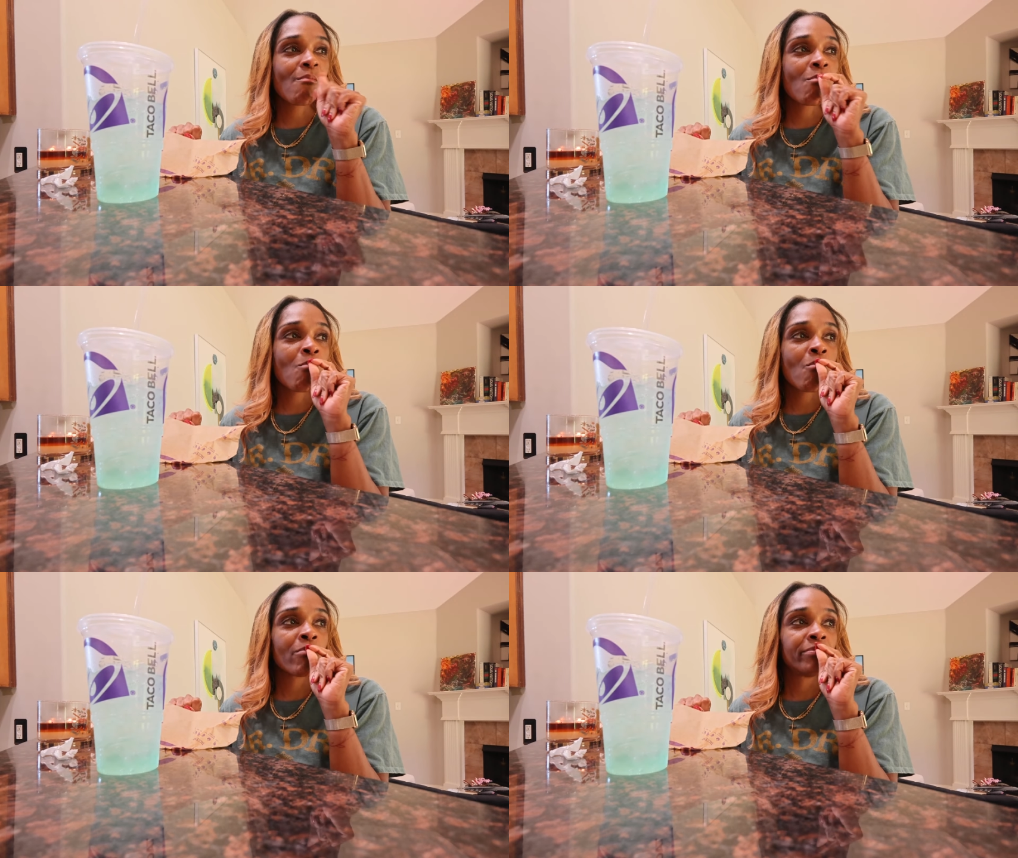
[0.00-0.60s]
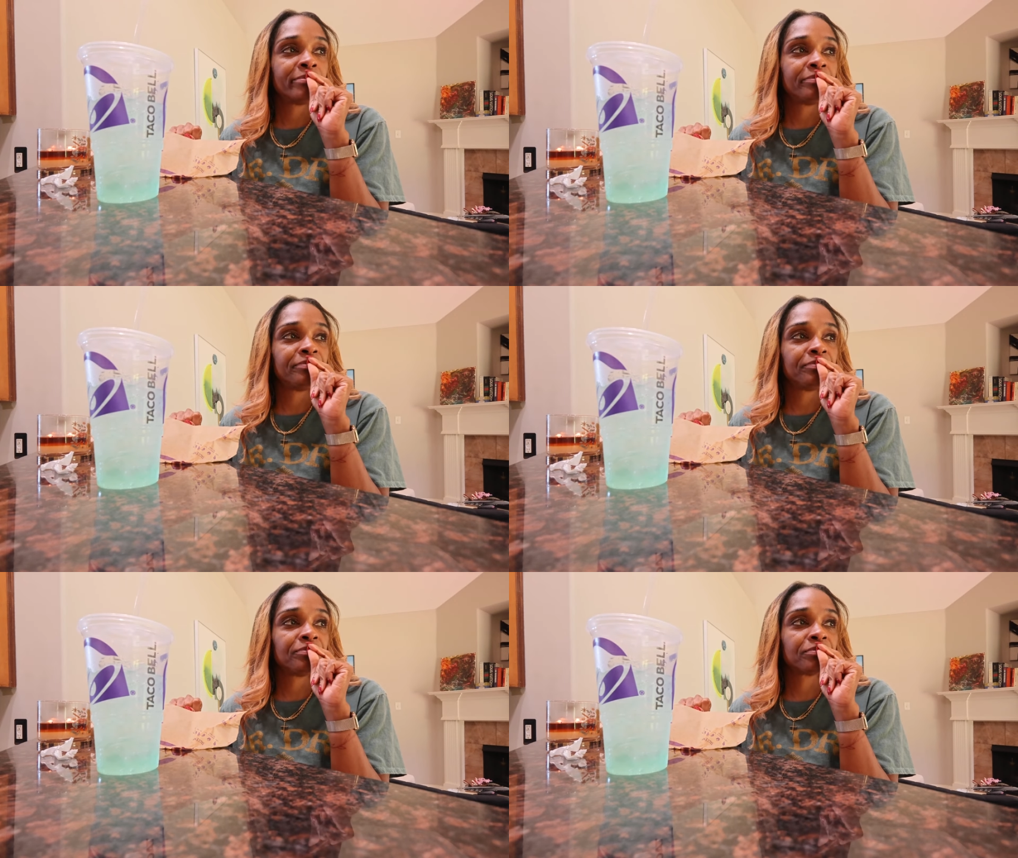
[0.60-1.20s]

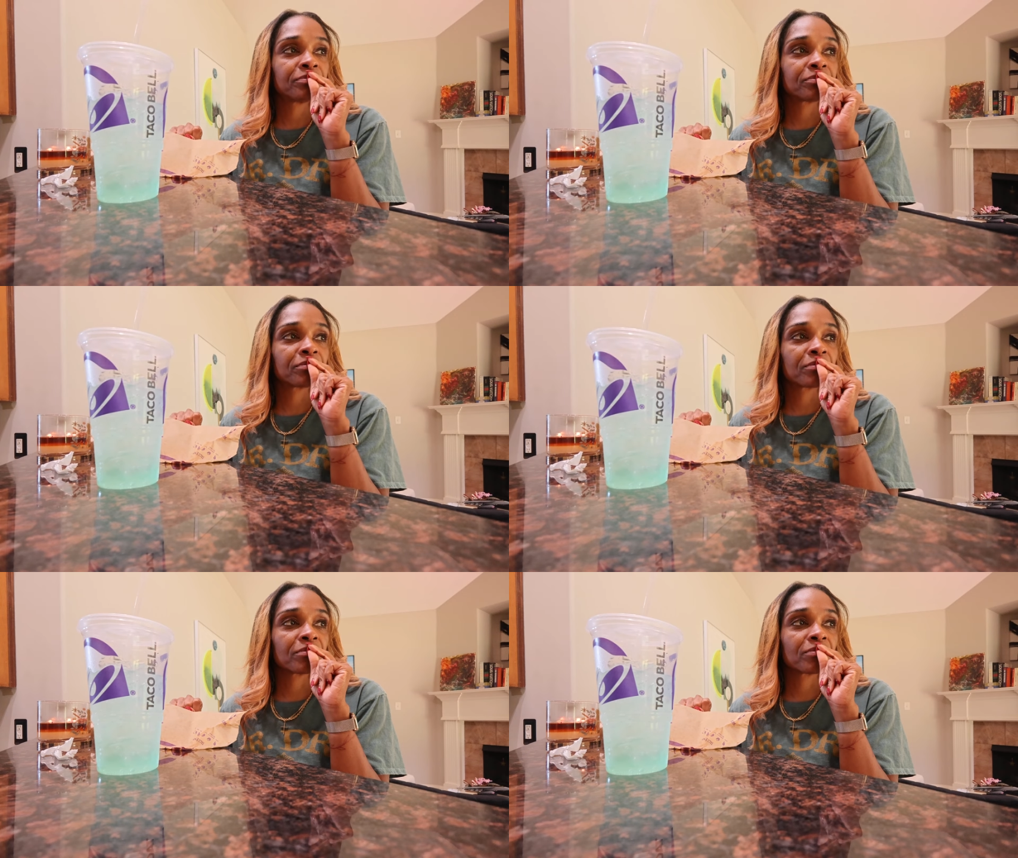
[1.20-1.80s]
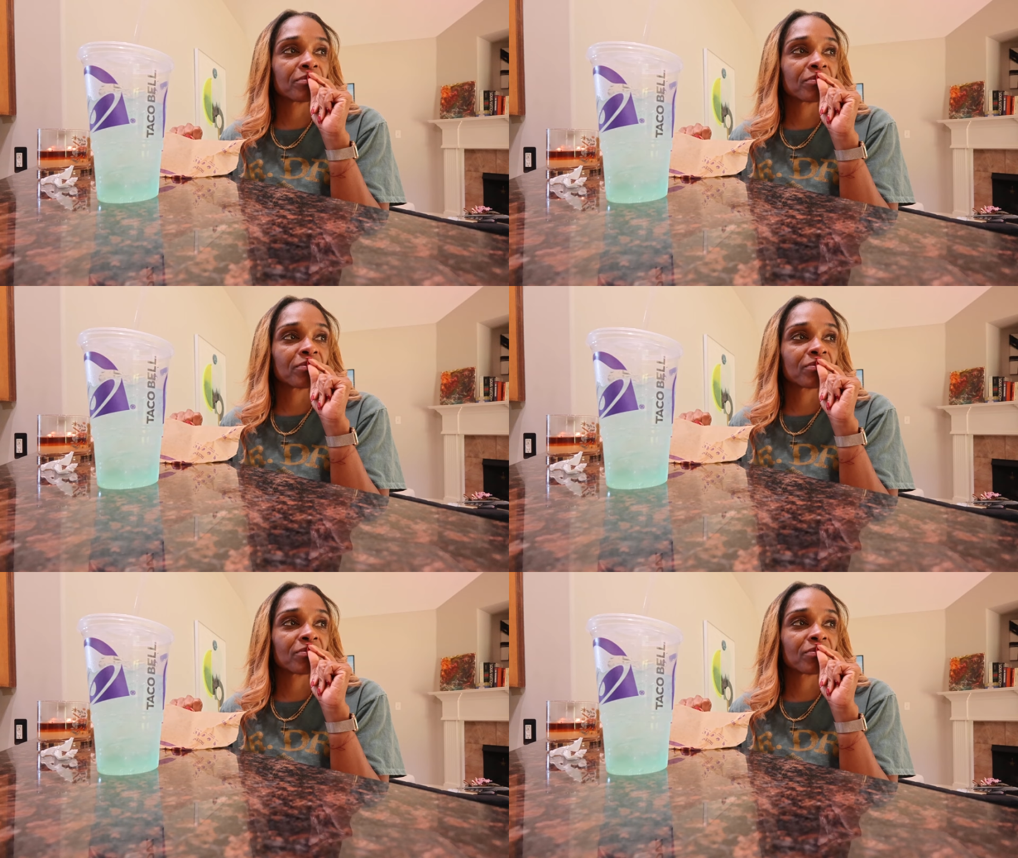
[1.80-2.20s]
[no speech]